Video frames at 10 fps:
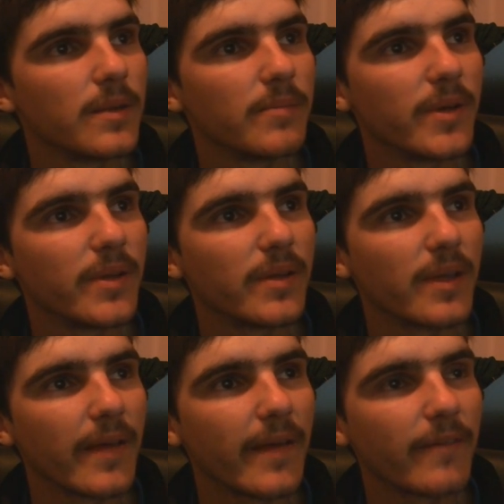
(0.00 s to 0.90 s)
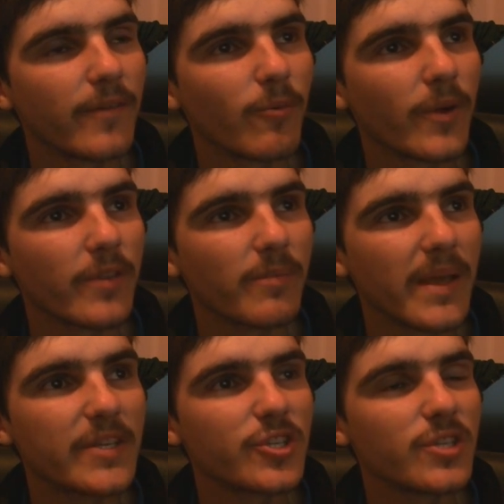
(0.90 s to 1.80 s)
but for what it's
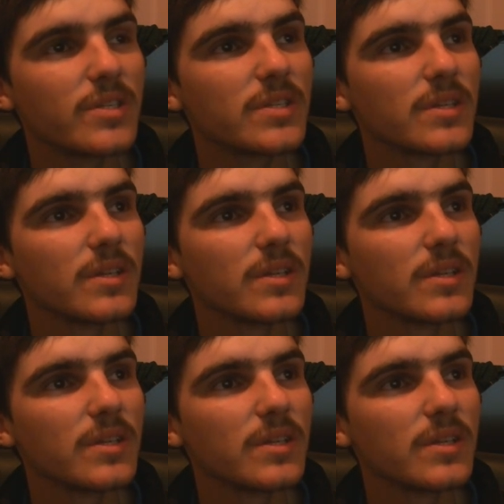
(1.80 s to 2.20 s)
mentioned,